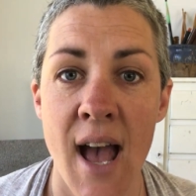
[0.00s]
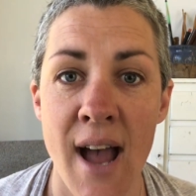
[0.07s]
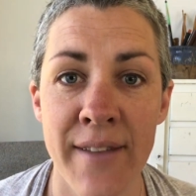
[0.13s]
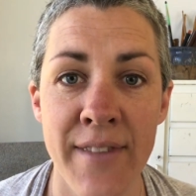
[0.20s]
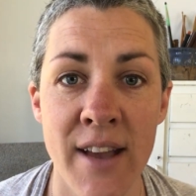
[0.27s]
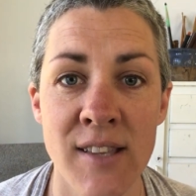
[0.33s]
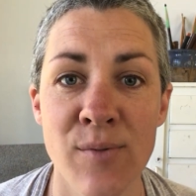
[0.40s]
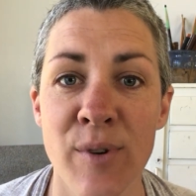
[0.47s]

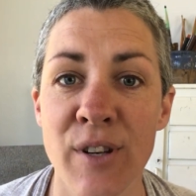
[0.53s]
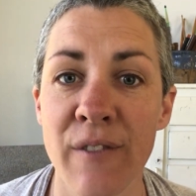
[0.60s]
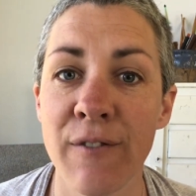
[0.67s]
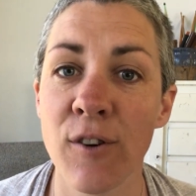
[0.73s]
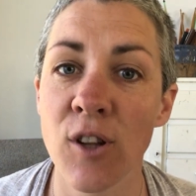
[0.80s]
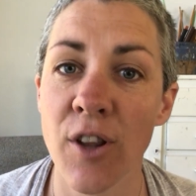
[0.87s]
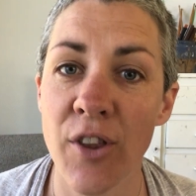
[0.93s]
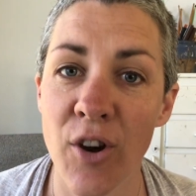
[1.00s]
And that's when you
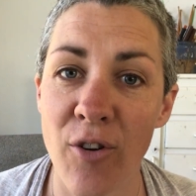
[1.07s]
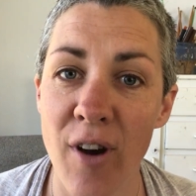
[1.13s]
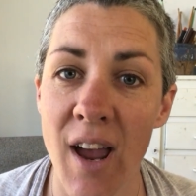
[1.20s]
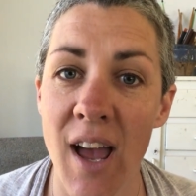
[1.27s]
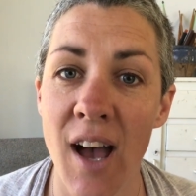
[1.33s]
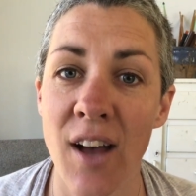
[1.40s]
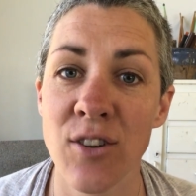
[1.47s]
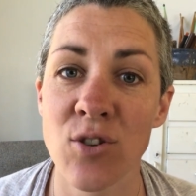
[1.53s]
fall on the
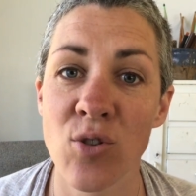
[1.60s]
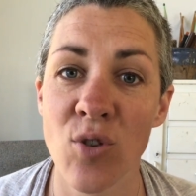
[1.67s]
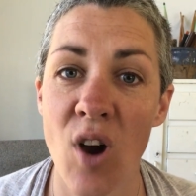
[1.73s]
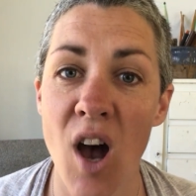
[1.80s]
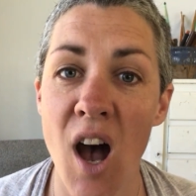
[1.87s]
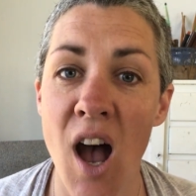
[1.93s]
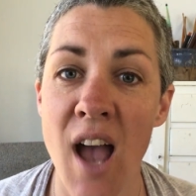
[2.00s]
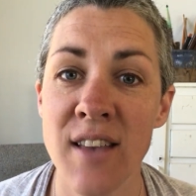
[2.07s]
ground,
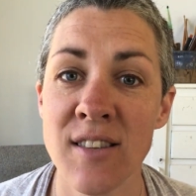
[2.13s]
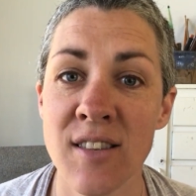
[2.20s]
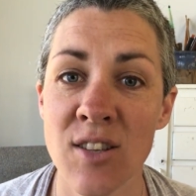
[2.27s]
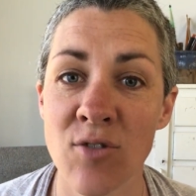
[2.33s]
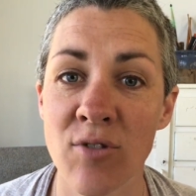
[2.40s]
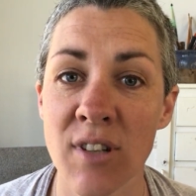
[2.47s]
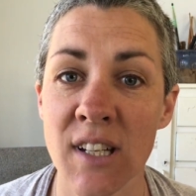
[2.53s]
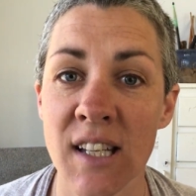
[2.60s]
cry,
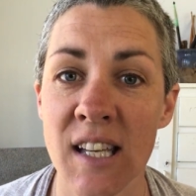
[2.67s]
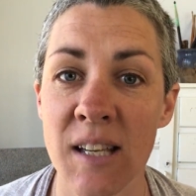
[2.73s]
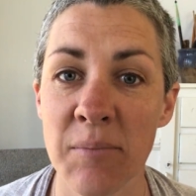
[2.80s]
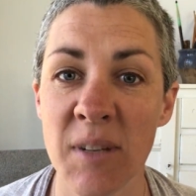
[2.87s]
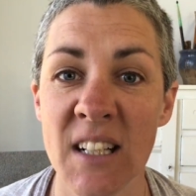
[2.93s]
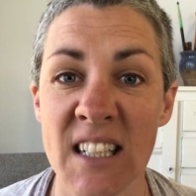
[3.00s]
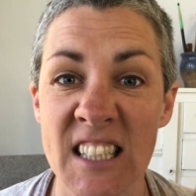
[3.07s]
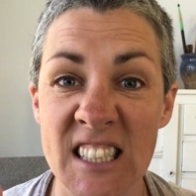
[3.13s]

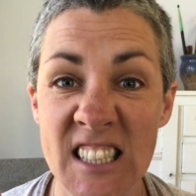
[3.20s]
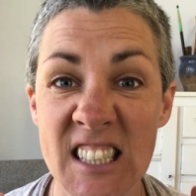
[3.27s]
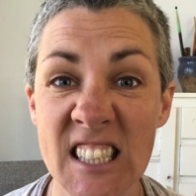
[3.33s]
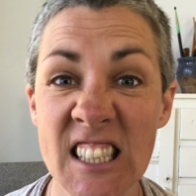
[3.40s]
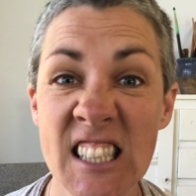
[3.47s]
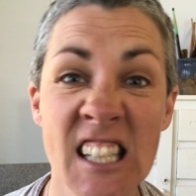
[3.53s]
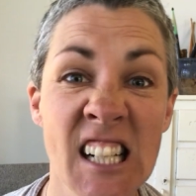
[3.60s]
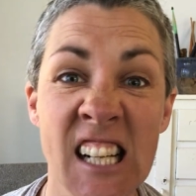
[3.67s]
scream,
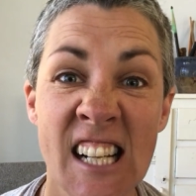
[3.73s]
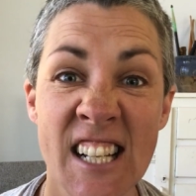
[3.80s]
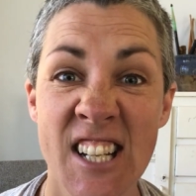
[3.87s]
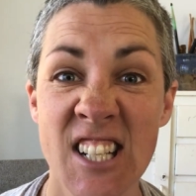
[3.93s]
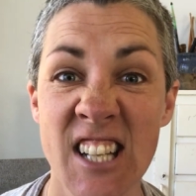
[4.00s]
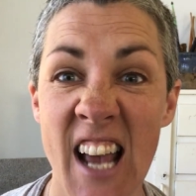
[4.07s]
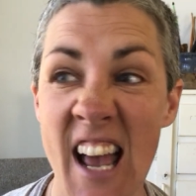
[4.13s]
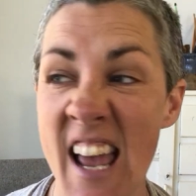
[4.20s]

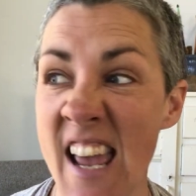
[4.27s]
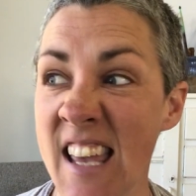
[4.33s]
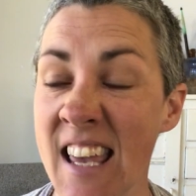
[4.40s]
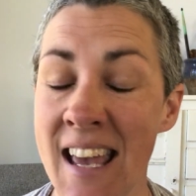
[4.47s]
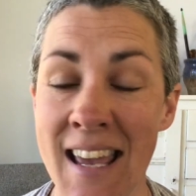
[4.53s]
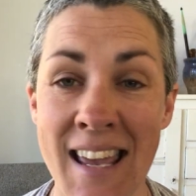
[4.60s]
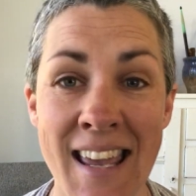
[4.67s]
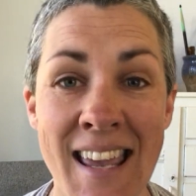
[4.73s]

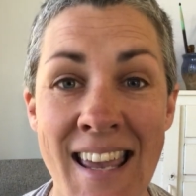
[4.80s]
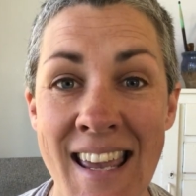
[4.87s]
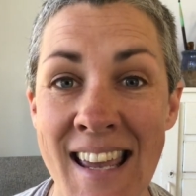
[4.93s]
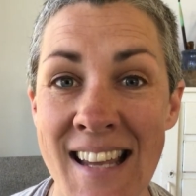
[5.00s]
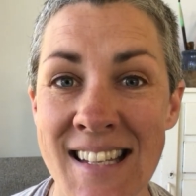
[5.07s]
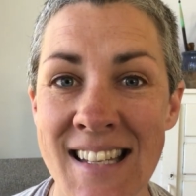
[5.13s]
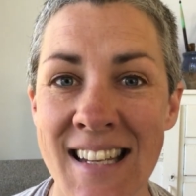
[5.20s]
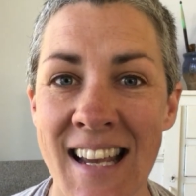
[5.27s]
shake,
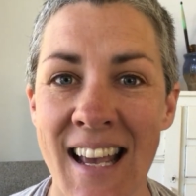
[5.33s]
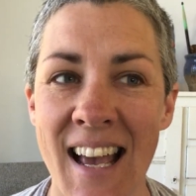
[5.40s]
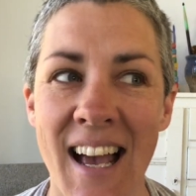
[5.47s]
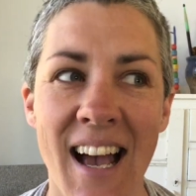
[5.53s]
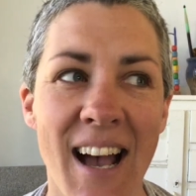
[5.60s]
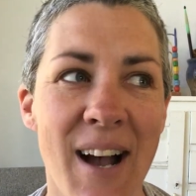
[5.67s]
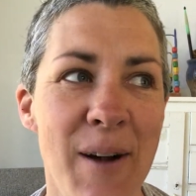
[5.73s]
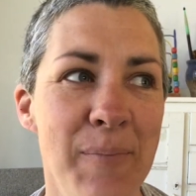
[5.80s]
hit,
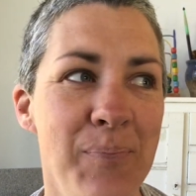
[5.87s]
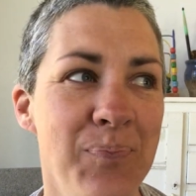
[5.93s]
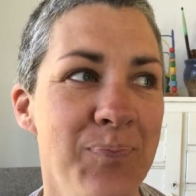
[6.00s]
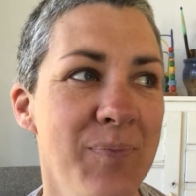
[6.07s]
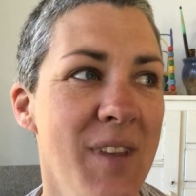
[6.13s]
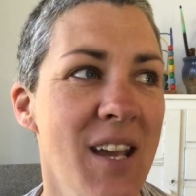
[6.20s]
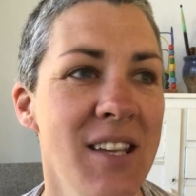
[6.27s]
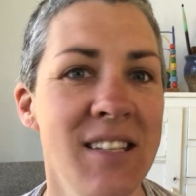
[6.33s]

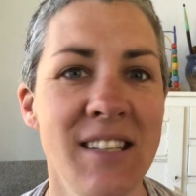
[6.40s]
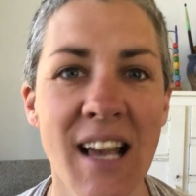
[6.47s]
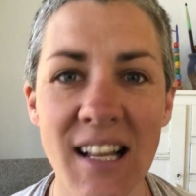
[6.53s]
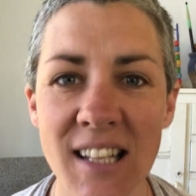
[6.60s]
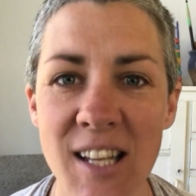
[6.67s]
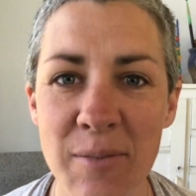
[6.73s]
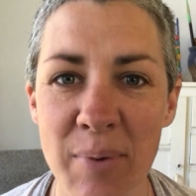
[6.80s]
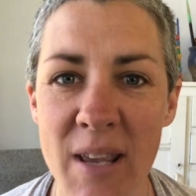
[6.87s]

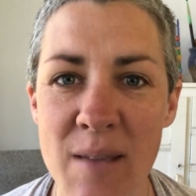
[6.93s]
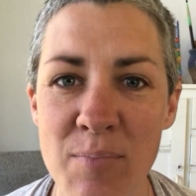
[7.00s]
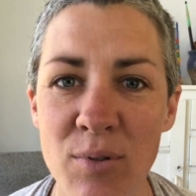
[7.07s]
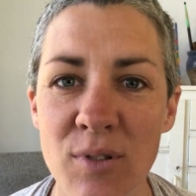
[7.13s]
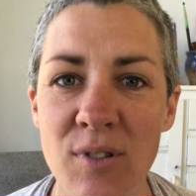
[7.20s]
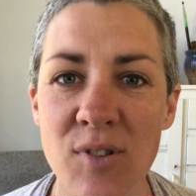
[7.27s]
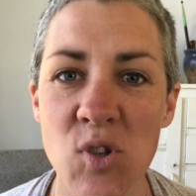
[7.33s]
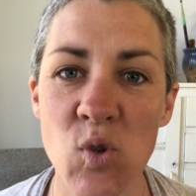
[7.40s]
yell at
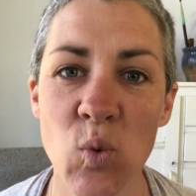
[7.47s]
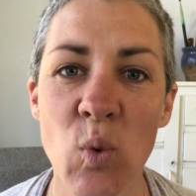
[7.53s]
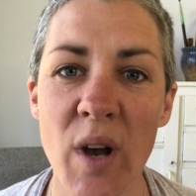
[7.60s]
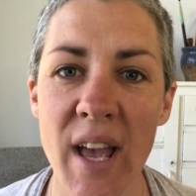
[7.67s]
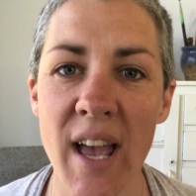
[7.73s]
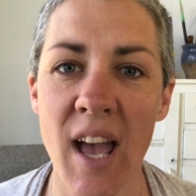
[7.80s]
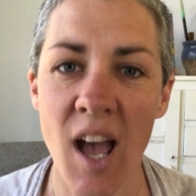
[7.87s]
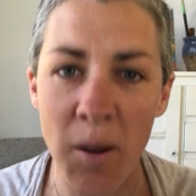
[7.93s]
people,
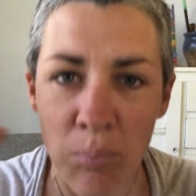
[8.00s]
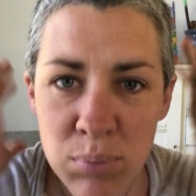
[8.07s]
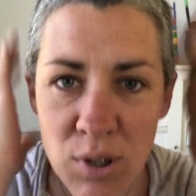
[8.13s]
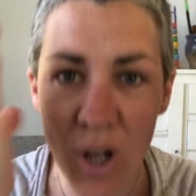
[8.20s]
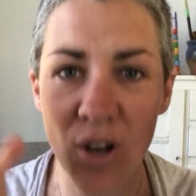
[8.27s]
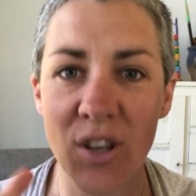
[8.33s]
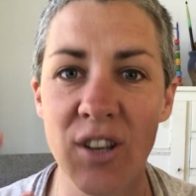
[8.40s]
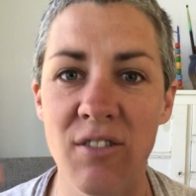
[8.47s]
swear,
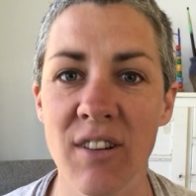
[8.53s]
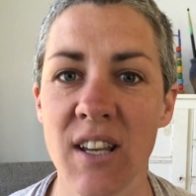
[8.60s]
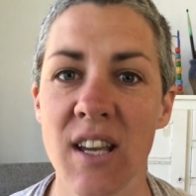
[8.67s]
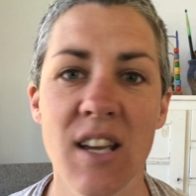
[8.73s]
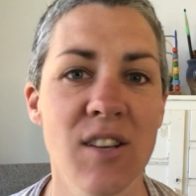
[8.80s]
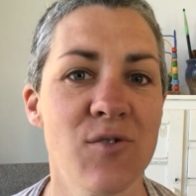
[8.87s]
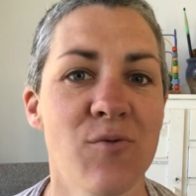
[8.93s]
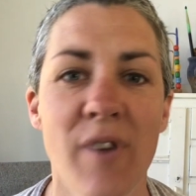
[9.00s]
block your
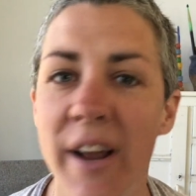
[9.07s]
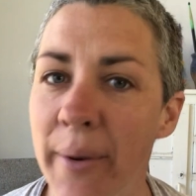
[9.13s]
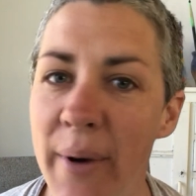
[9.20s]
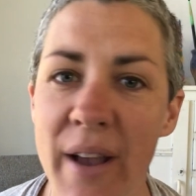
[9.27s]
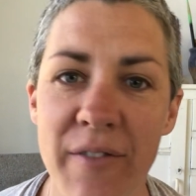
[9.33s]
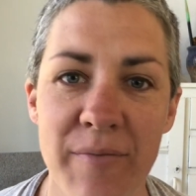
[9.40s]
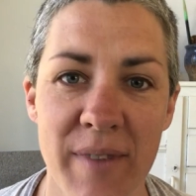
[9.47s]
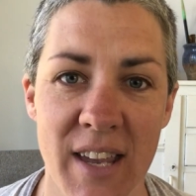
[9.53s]
ears, run
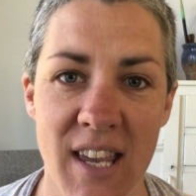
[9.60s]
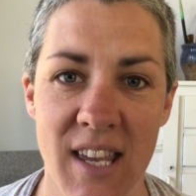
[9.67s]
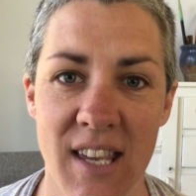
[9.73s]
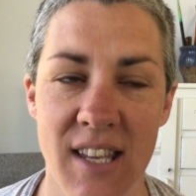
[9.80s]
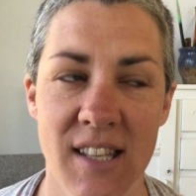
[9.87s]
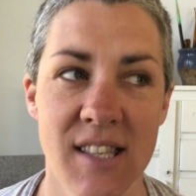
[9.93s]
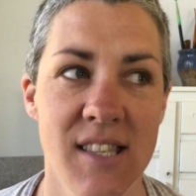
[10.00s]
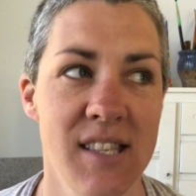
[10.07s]
away from the
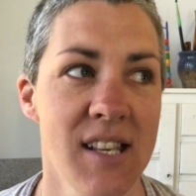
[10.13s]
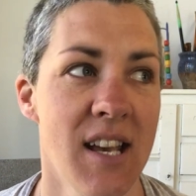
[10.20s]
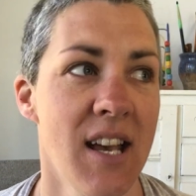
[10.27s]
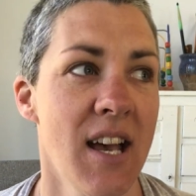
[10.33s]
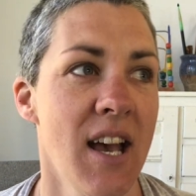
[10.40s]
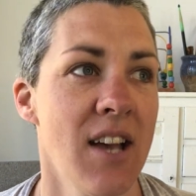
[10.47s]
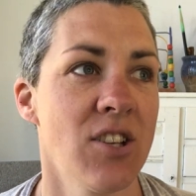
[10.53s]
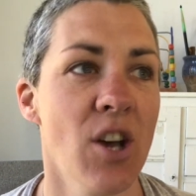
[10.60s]
kids,
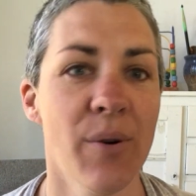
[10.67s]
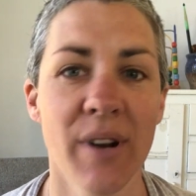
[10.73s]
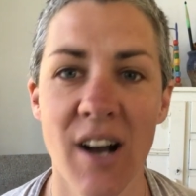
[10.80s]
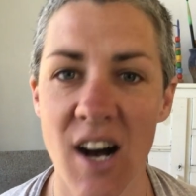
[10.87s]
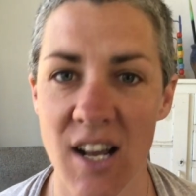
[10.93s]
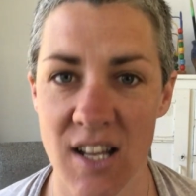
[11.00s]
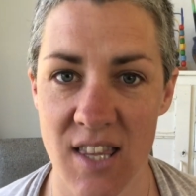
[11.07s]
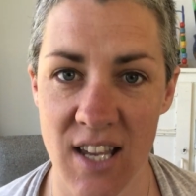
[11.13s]
go and
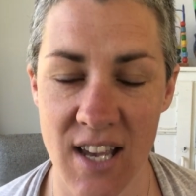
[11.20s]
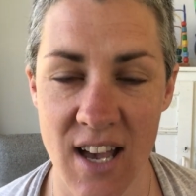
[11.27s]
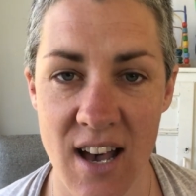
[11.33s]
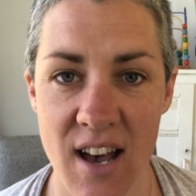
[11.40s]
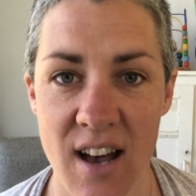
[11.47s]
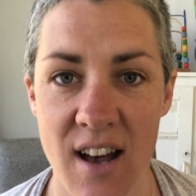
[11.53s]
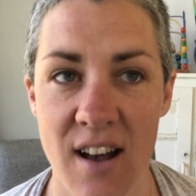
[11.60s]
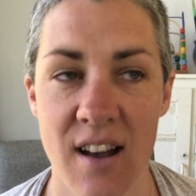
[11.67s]
hide in the
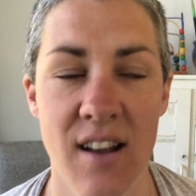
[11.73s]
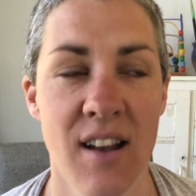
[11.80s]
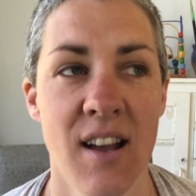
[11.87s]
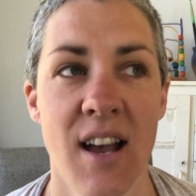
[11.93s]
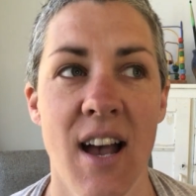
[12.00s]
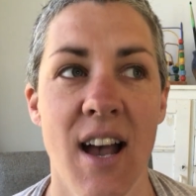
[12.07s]
car,